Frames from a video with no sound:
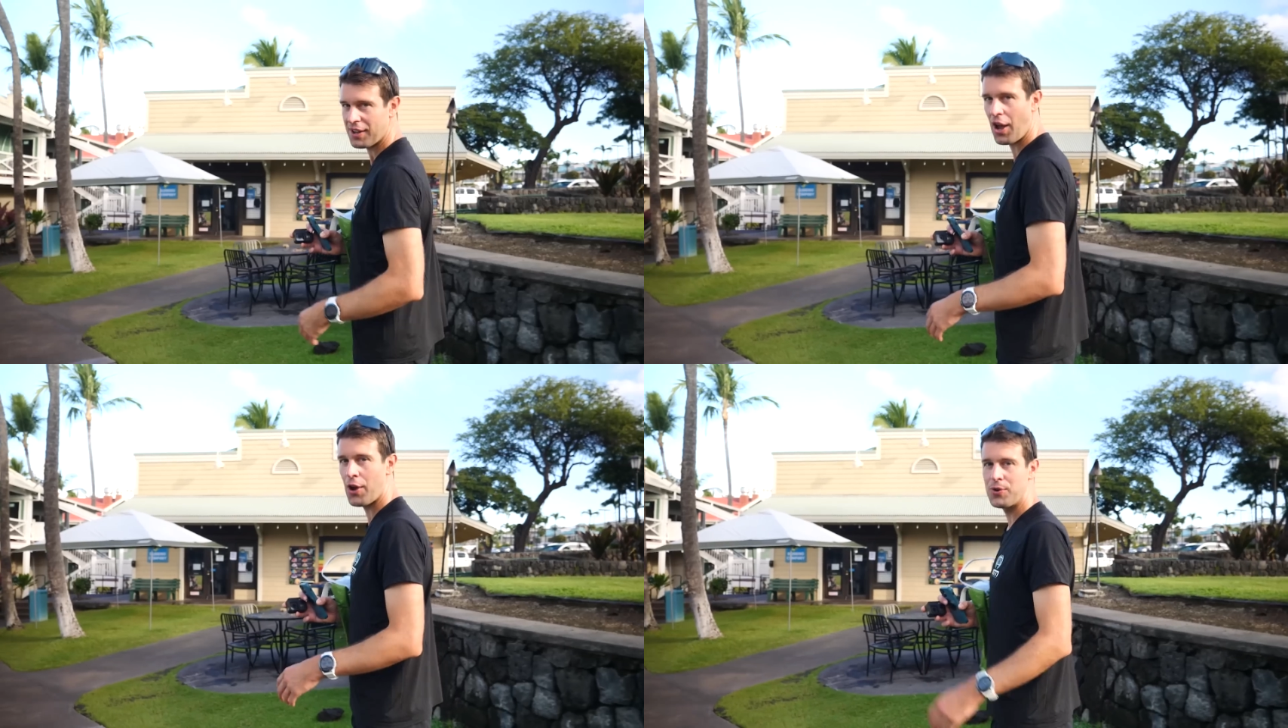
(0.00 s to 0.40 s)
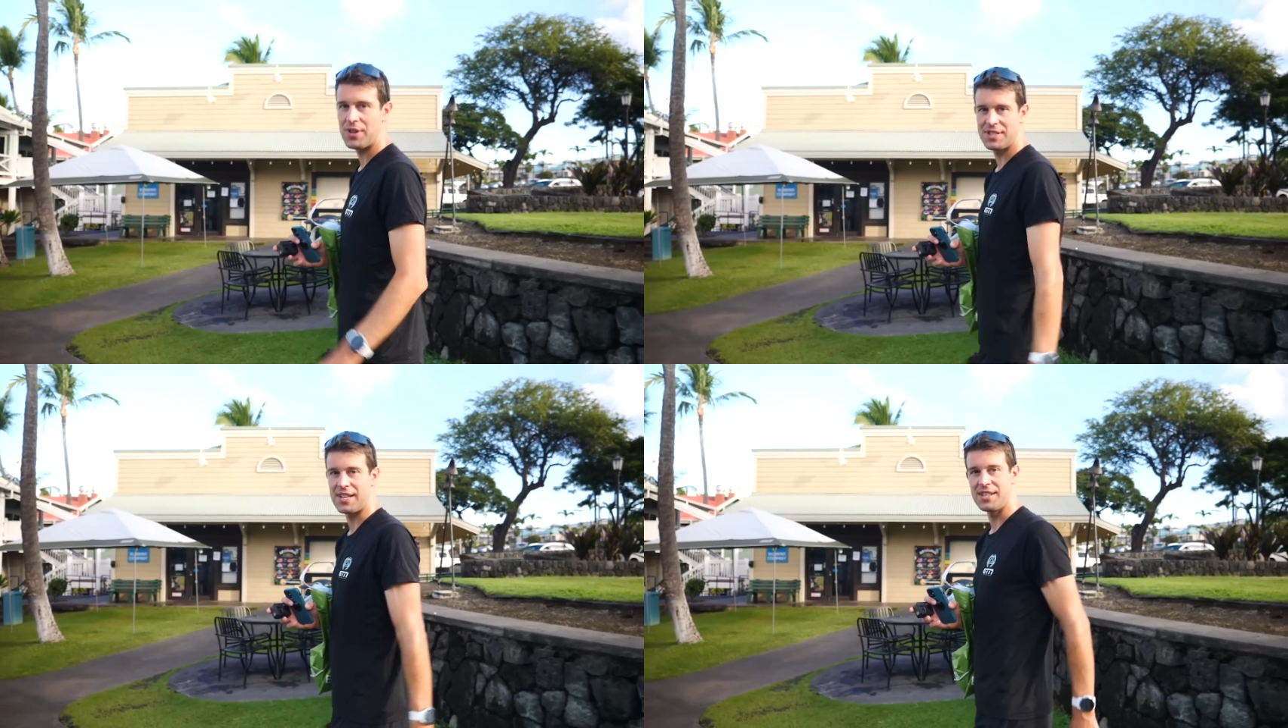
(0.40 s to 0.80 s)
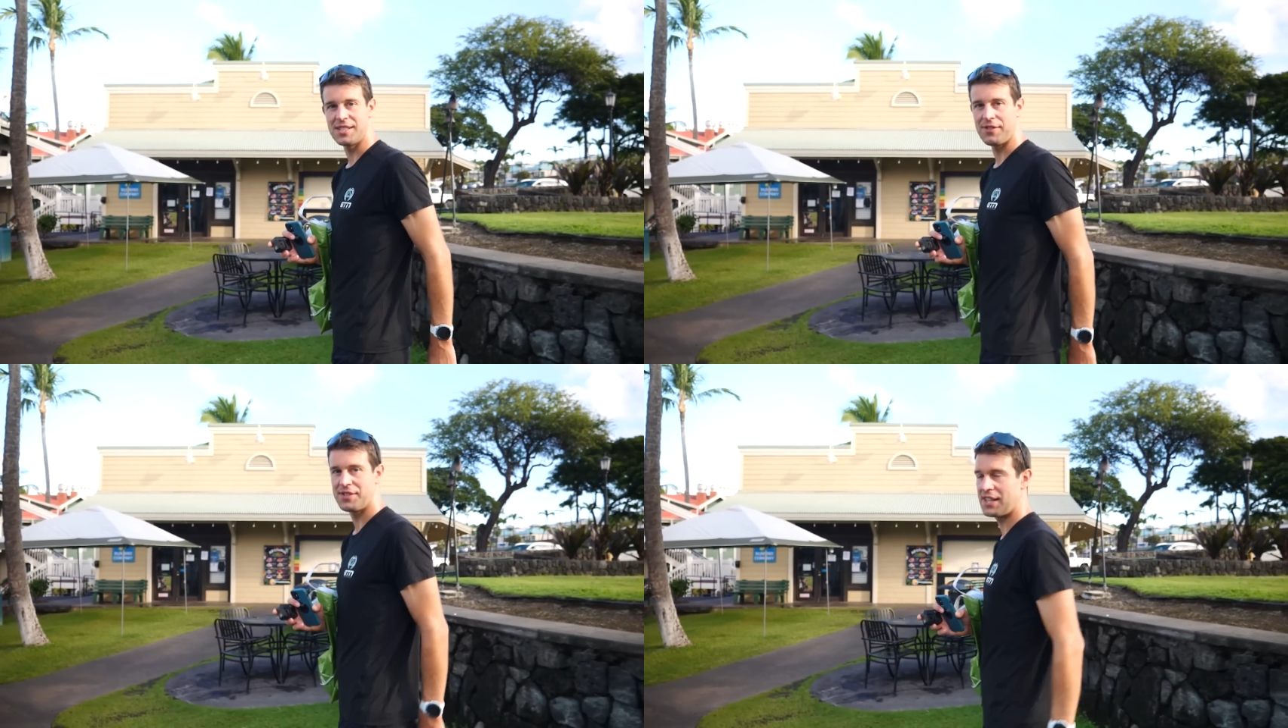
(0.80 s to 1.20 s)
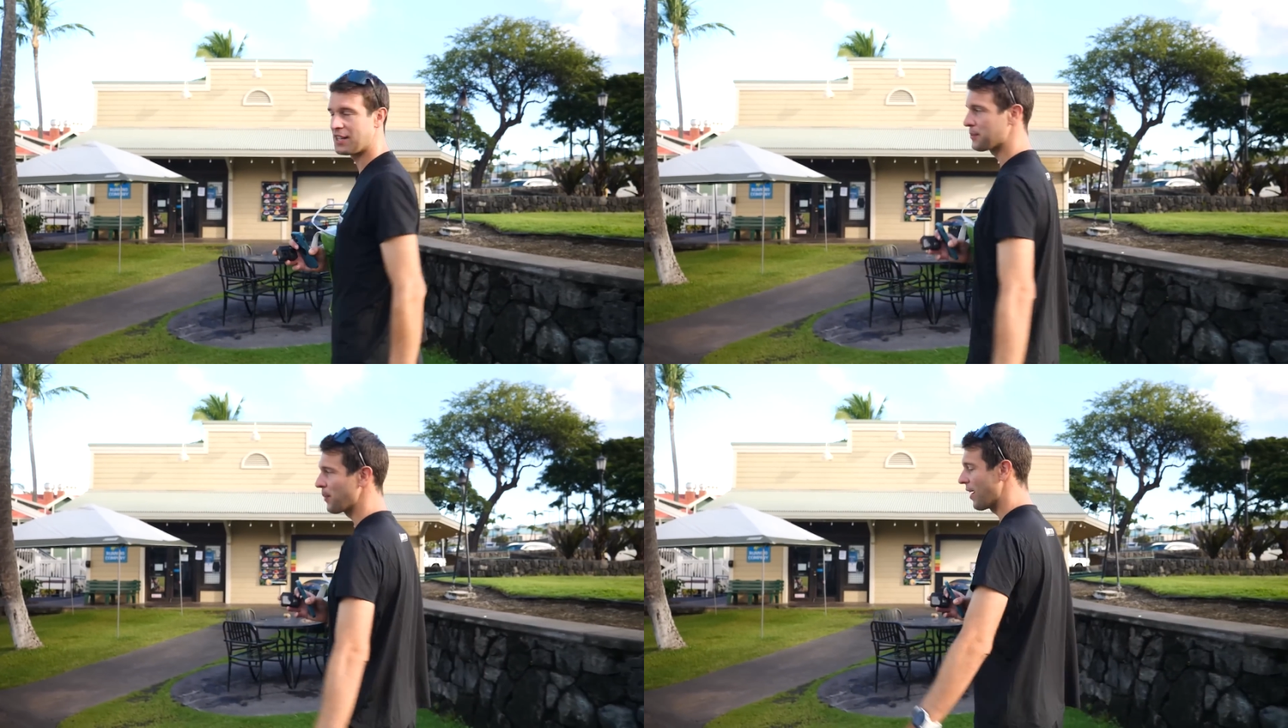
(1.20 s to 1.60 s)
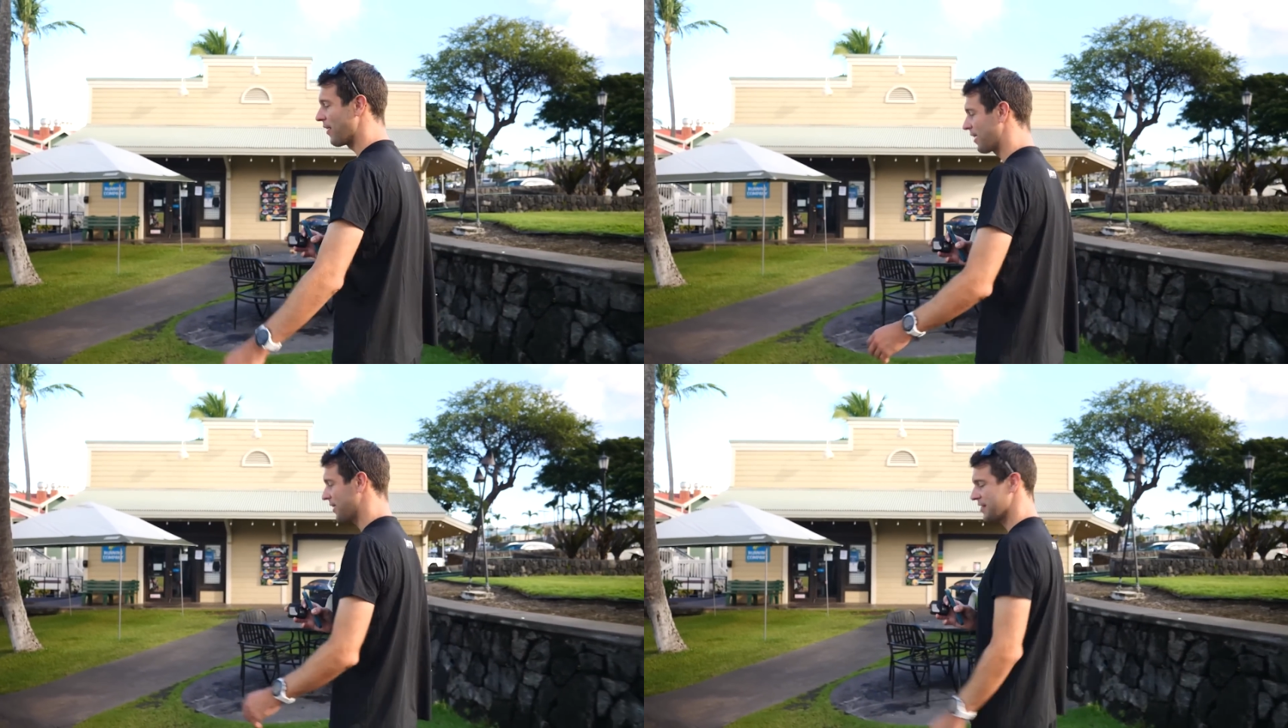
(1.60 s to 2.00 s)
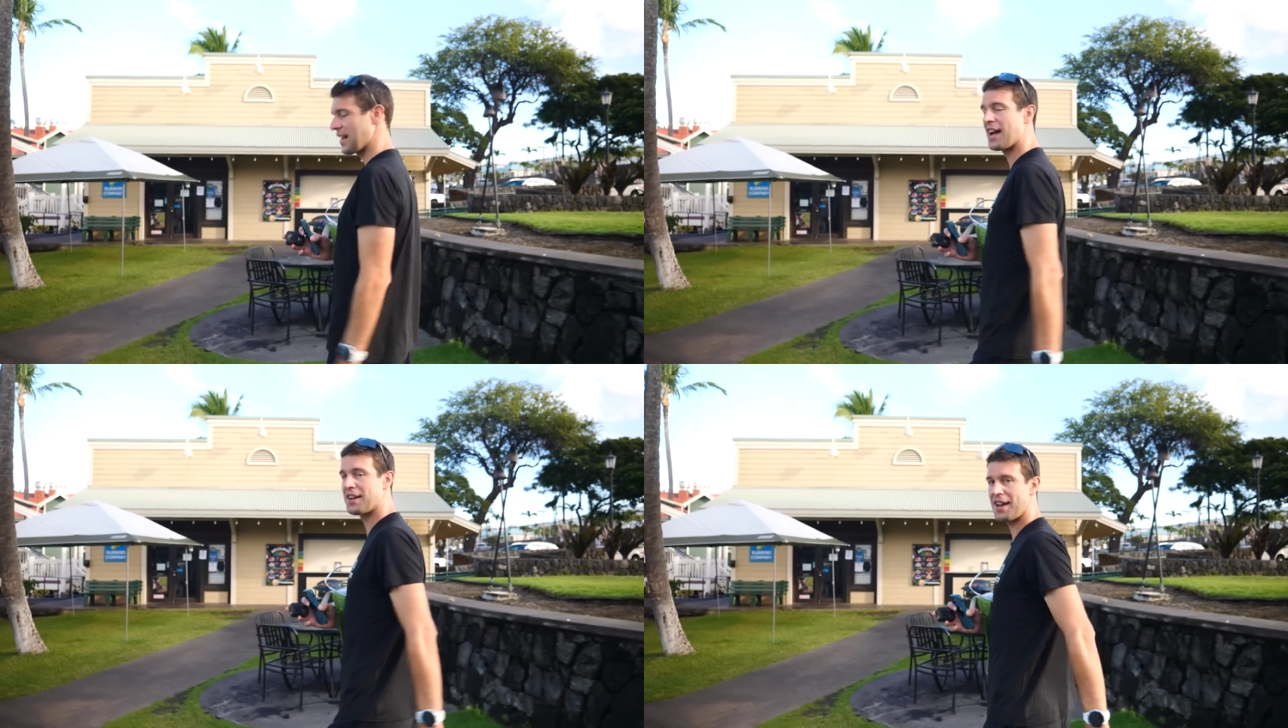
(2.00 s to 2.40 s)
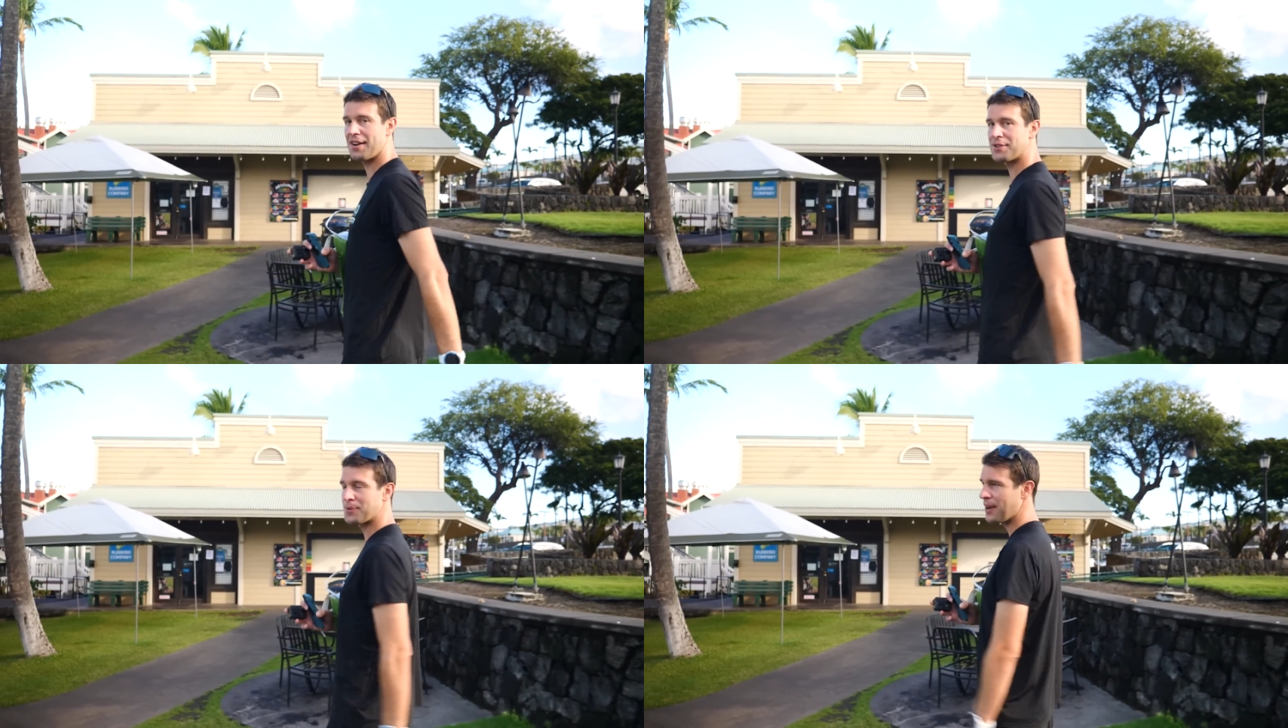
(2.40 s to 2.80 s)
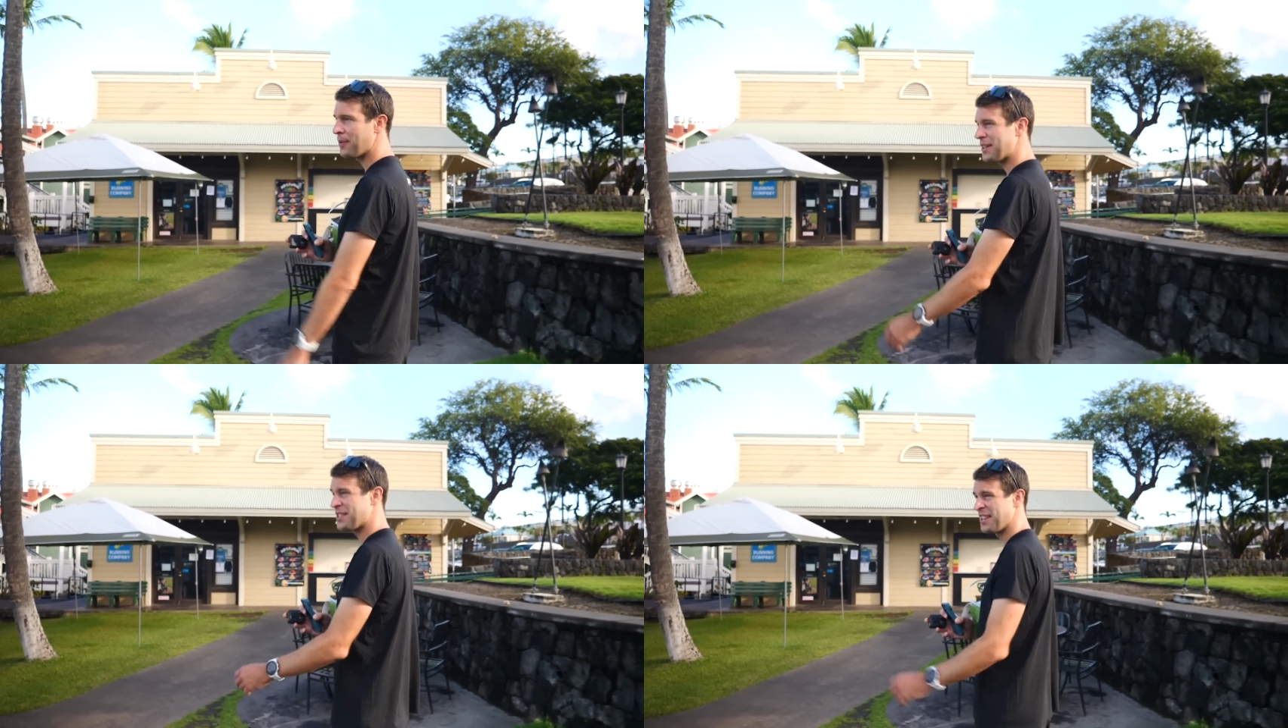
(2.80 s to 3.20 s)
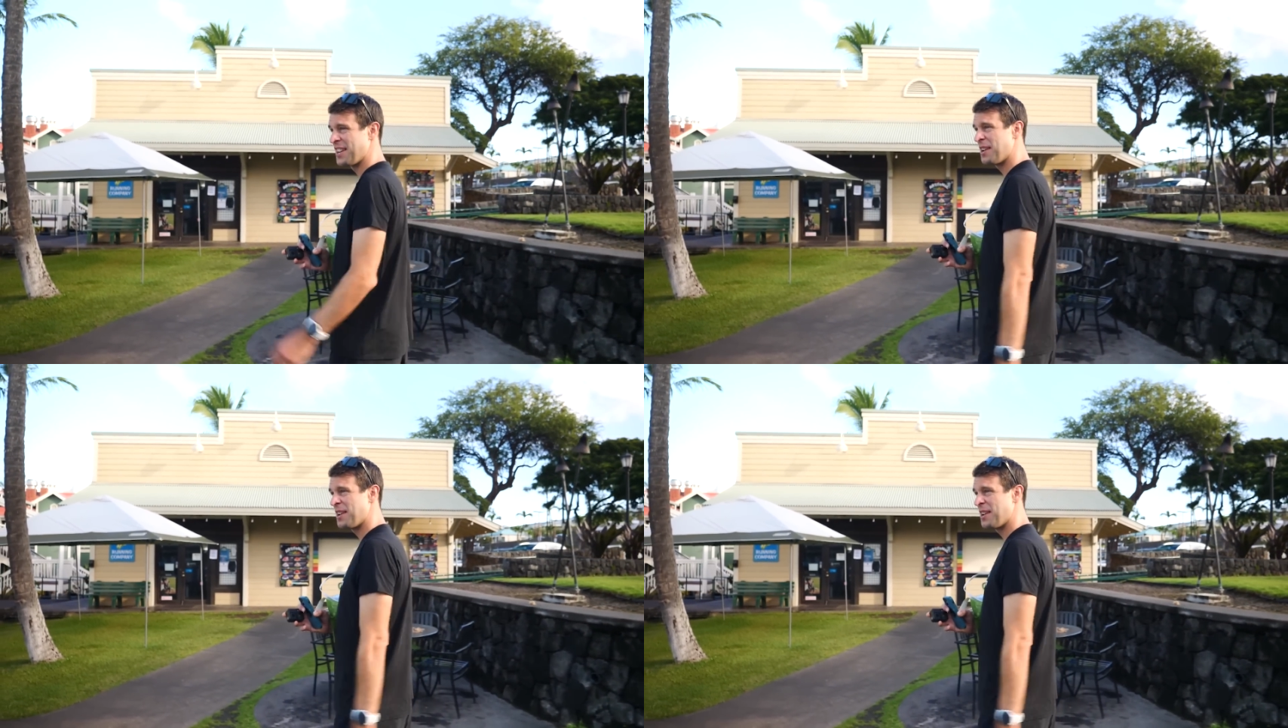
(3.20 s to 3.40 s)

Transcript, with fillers: Kona tees that you've seen us wearing to hand out as well, which